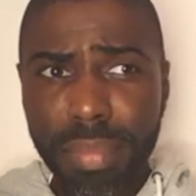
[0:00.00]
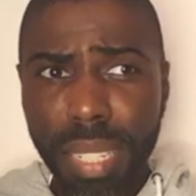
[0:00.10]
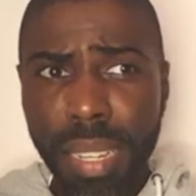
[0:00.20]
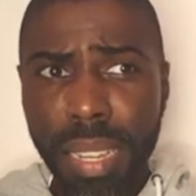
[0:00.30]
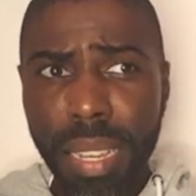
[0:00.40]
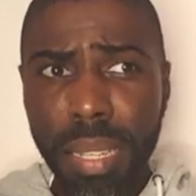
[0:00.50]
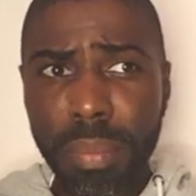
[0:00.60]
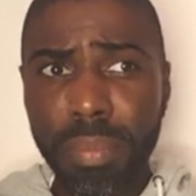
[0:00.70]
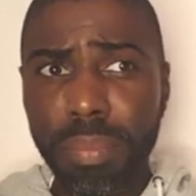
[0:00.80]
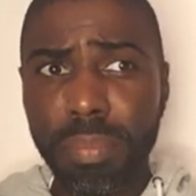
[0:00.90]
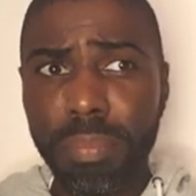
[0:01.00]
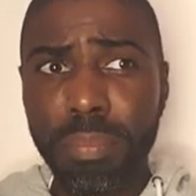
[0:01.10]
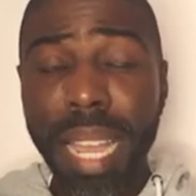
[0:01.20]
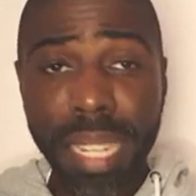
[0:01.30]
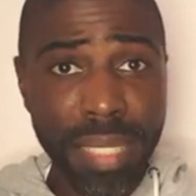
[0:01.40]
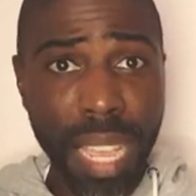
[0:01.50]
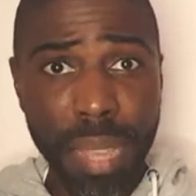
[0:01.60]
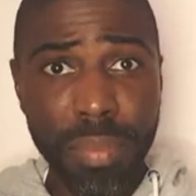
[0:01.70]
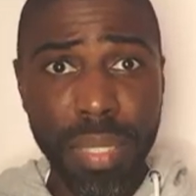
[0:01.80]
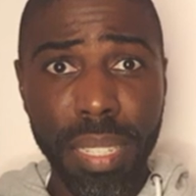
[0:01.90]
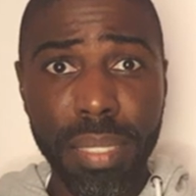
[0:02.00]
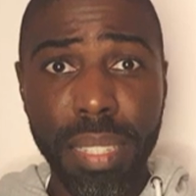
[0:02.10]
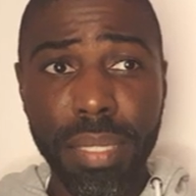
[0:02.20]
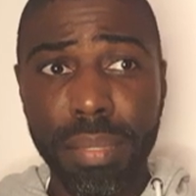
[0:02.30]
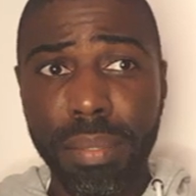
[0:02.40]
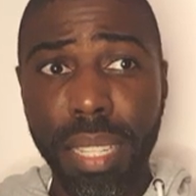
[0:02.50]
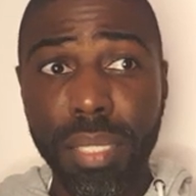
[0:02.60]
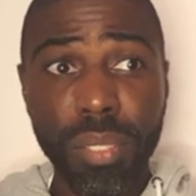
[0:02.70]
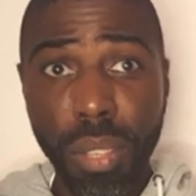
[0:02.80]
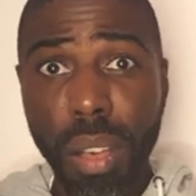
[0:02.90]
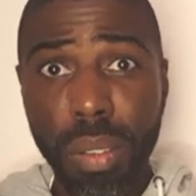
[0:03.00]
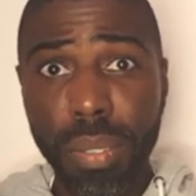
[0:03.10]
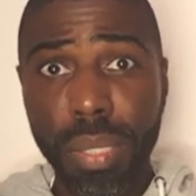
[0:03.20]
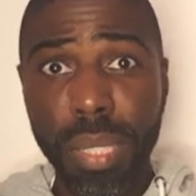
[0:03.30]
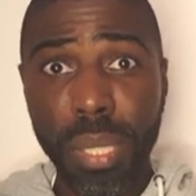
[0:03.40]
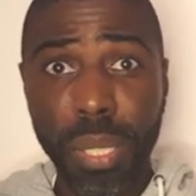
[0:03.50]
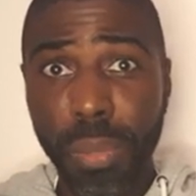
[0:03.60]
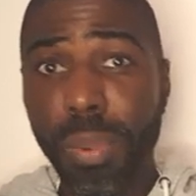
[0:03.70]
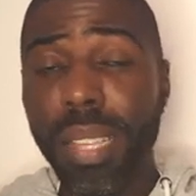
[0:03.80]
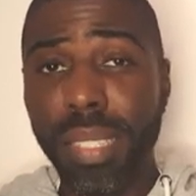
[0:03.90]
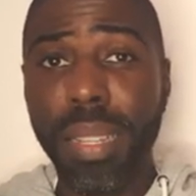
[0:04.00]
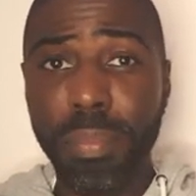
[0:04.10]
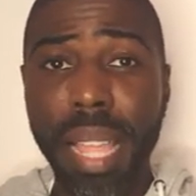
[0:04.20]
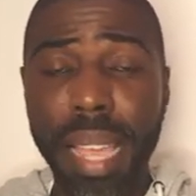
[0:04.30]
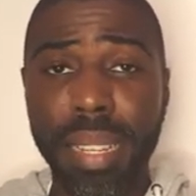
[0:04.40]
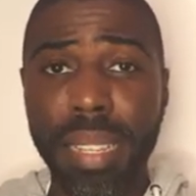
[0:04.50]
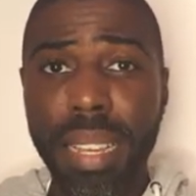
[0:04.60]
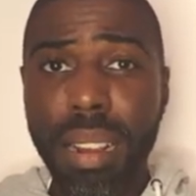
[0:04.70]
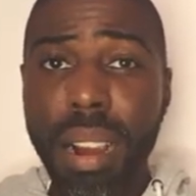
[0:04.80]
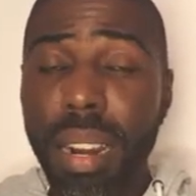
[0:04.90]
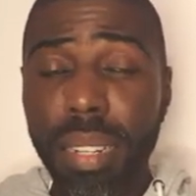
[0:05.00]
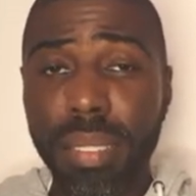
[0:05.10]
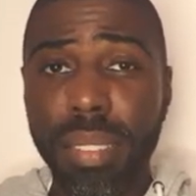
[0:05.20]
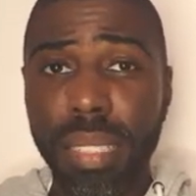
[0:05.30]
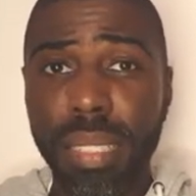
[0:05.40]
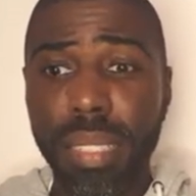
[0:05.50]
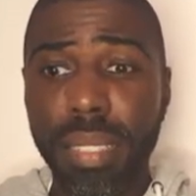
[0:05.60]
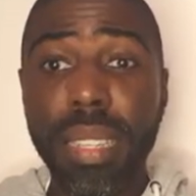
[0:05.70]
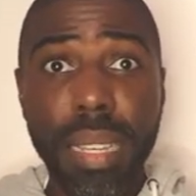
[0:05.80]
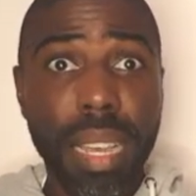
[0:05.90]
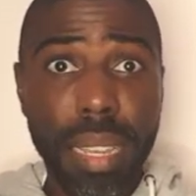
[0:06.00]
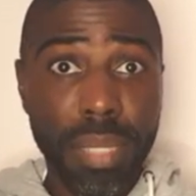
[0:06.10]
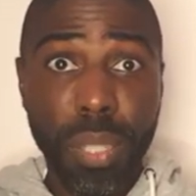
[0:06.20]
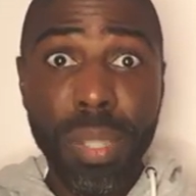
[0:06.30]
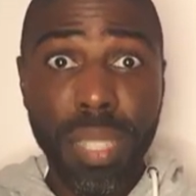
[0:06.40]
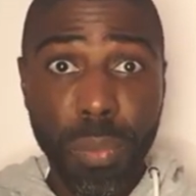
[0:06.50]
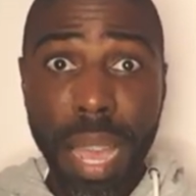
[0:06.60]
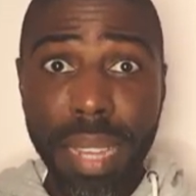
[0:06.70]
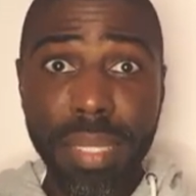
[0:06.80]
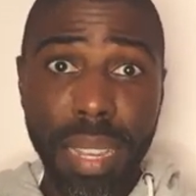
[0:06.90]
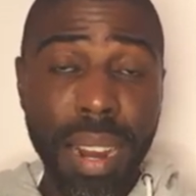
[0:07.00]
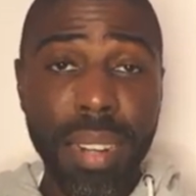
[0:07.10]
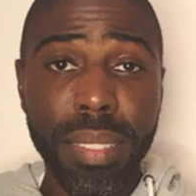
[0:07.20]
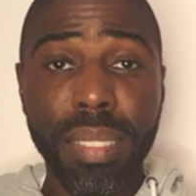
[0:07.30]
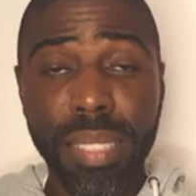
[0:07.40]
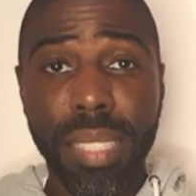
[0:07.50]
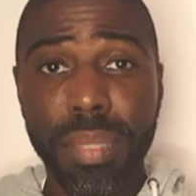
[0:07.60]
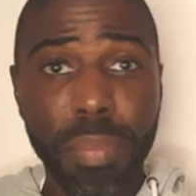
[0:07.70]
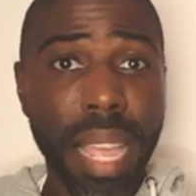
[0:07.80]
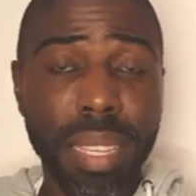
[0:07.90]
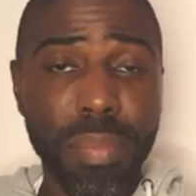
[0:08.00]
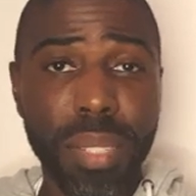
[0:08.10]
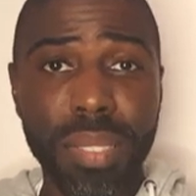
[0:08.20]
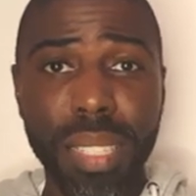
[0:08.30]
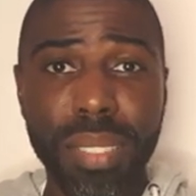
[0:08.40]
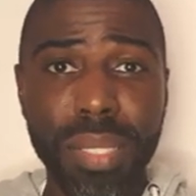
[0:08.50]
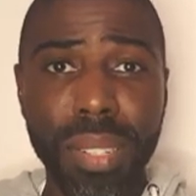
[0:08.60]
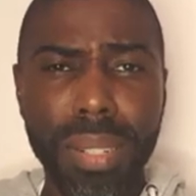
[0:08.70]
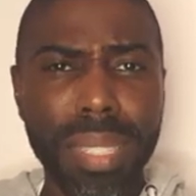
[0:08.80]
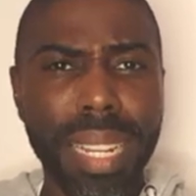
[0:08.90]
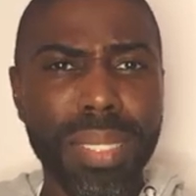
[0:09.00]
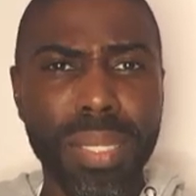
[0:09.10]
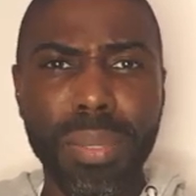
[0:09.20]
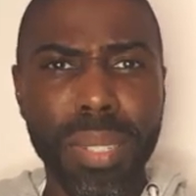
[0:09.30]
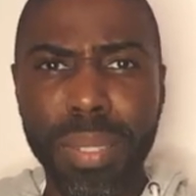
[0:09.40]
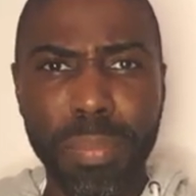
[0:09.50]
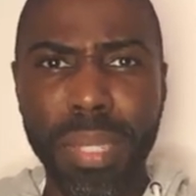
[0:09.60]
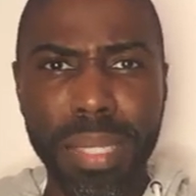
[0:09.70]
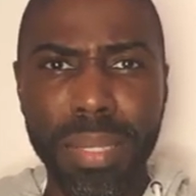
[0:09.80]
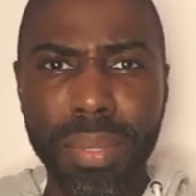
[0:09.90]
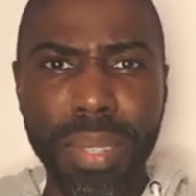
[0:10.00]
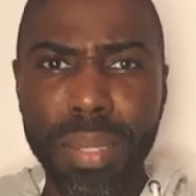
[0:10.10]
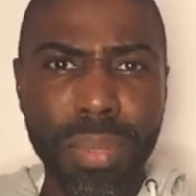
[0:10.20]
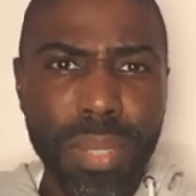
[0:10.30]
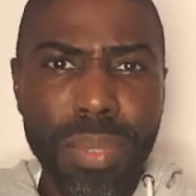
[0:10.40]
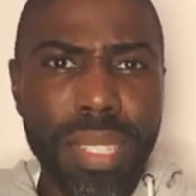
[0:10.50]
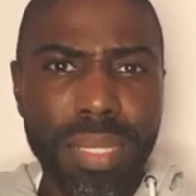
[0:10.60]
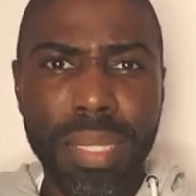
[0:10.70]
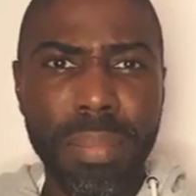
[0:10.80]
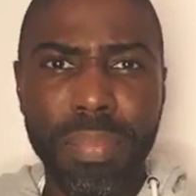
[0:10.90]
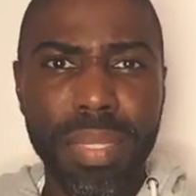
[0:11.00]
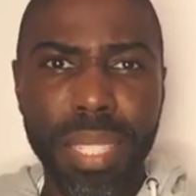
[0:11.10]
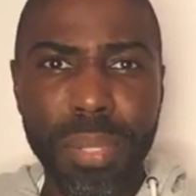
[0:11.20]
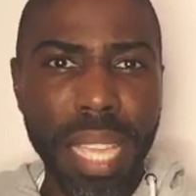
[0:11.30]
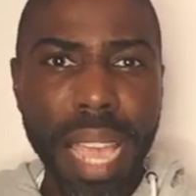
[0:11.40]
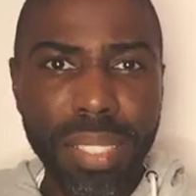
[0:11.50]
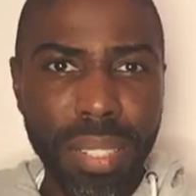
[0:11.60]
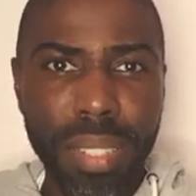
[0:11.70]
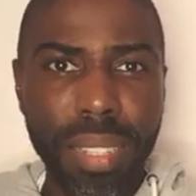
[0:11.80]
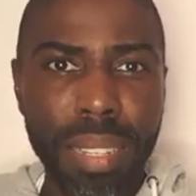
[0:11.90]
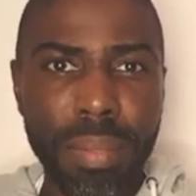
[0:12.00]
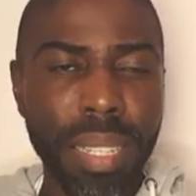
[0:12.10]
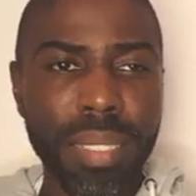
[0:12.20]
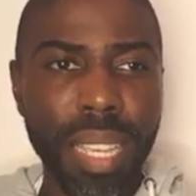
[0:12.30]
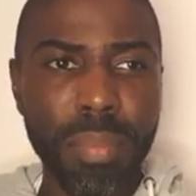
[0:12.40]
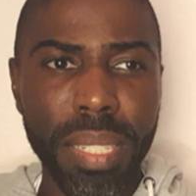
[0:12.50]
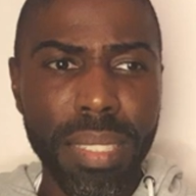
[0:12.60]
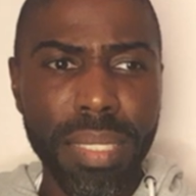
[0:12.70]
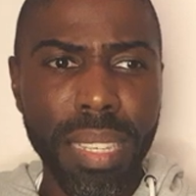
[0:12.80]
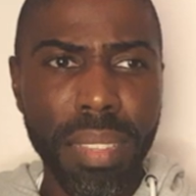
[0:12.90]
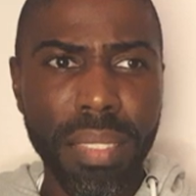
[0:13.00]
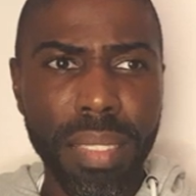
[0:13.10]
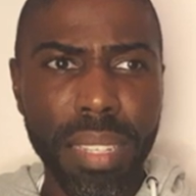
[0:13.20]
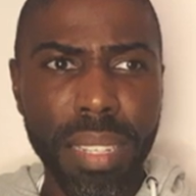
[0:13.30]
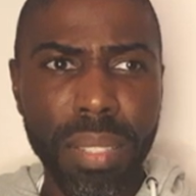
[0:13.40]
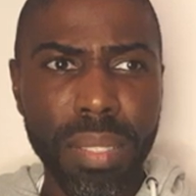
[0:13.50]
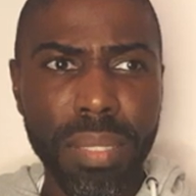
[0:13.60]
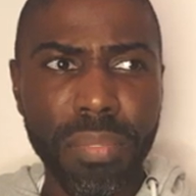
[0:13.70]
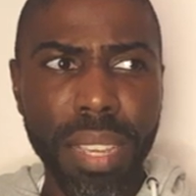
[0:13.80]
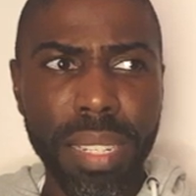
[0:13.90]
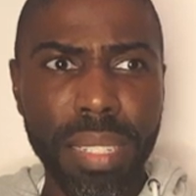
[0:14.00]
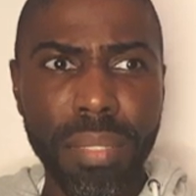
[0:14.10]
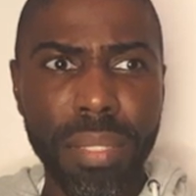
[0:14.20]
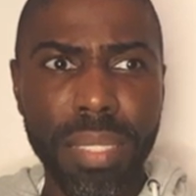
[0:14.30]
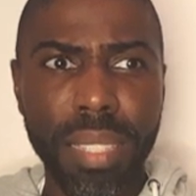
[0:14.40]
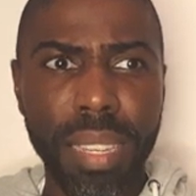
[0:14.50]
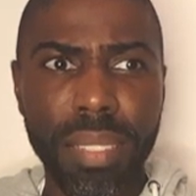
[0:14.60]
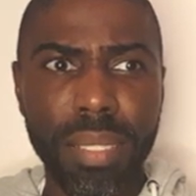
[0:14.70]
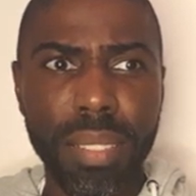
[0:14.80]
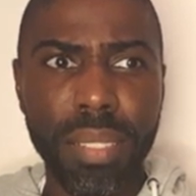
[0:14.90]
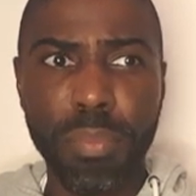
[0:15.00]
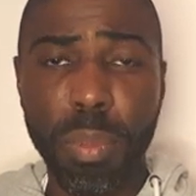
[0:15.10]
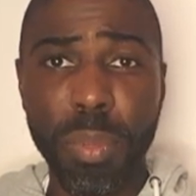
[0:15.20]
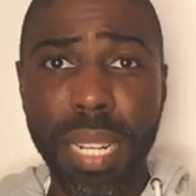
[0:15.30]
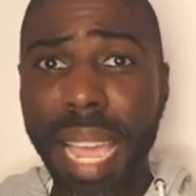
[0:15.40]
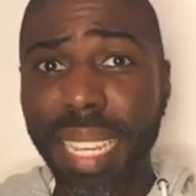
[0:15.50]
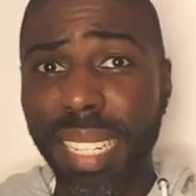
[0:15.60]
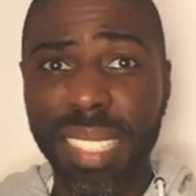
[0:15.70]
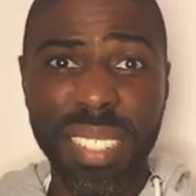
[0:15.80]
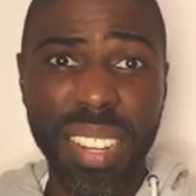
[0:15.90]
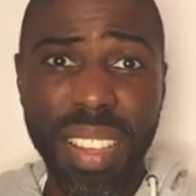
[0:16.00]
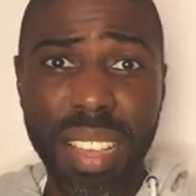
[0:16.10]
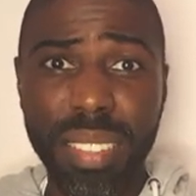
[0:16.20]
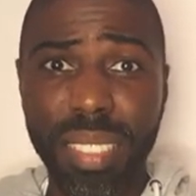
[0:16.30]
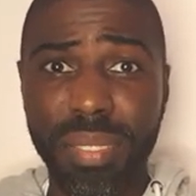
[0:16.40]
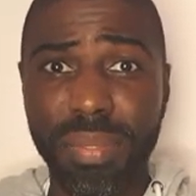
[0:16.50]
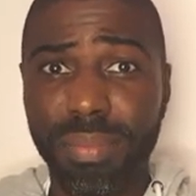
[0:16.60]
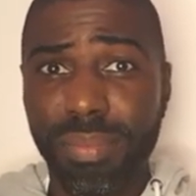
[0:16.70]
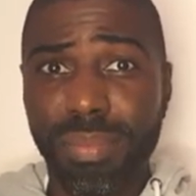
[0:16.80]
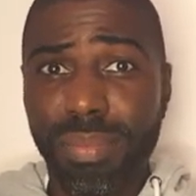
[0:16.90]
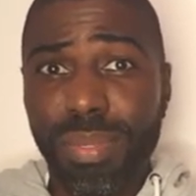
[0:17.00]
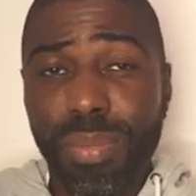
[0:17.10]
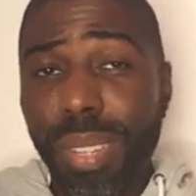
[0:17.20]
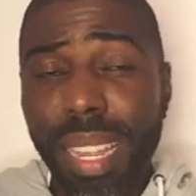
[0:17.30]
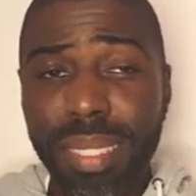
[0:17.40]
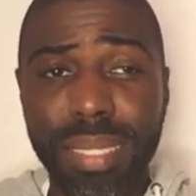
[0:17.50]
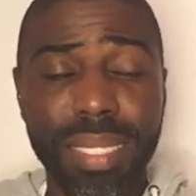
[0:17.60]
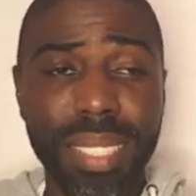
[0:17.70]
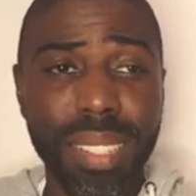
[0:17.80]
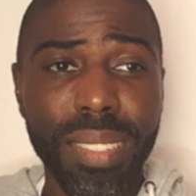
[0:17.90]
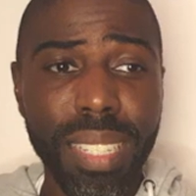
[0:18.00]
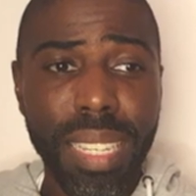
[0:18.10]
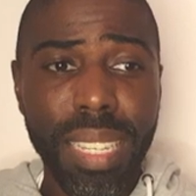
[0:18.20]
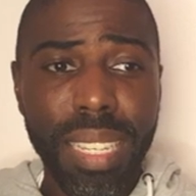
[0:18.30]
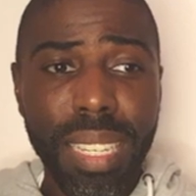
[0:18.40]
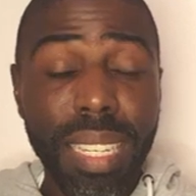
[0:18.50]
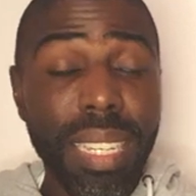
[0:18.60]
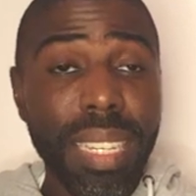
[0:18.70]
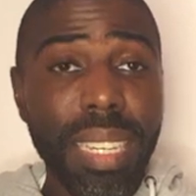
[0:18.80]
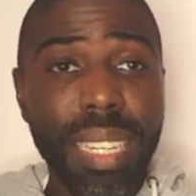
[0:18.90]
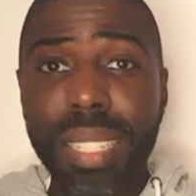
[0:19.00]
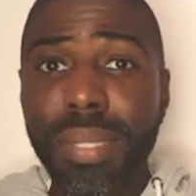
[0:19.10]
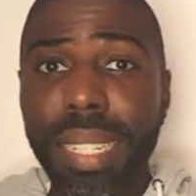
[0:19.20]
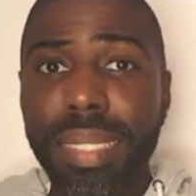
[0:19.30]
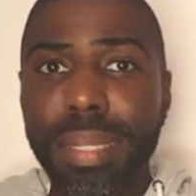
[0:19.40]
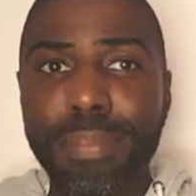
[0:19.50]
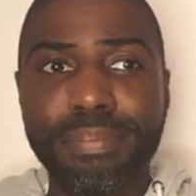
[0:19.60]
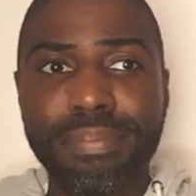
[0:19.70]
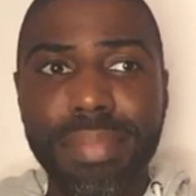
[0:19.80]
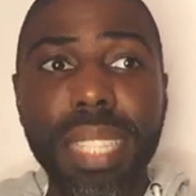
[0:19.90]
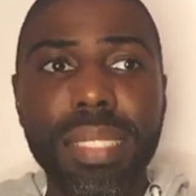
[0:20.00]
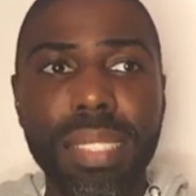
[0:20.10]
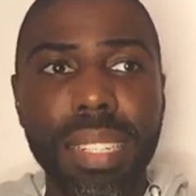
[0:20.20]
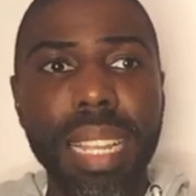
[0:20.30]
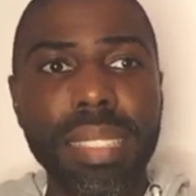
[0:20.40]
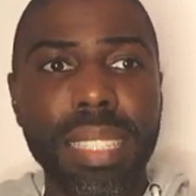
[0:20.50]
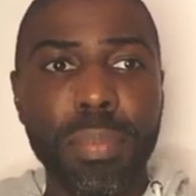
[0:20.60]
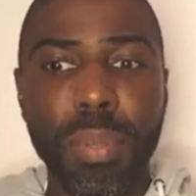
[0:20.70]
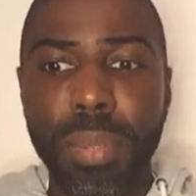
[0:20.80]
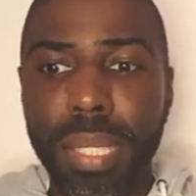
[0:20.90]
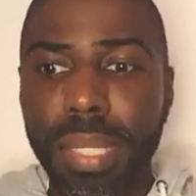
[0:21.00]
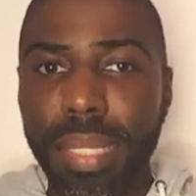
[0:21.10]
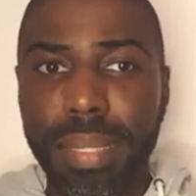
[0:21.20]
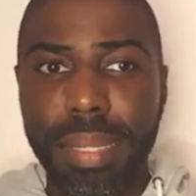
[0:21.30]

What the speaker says: by the time they saw that she wasn't a black artist singing, she was a white artist singing black music. So I would like to know what your opinion, what was the reaction of the time, because I think I couldn't find anything saying, you know, if people like it or not, if, well, you know. Anyways, so let's keep on watching.